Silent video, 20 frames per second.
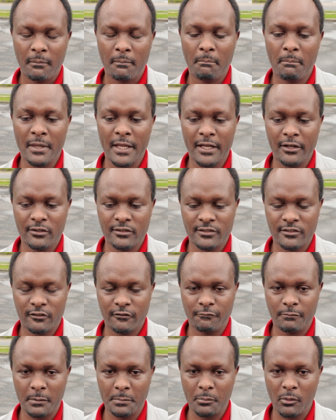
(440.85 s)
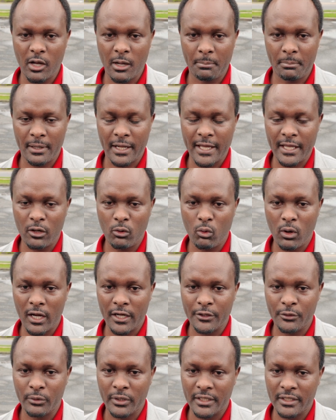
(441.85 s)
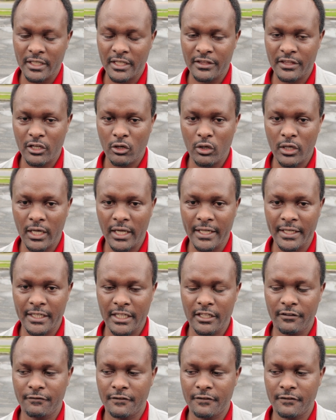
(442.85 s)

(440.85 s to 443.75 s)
Millions of people are applying worldwide, and they only need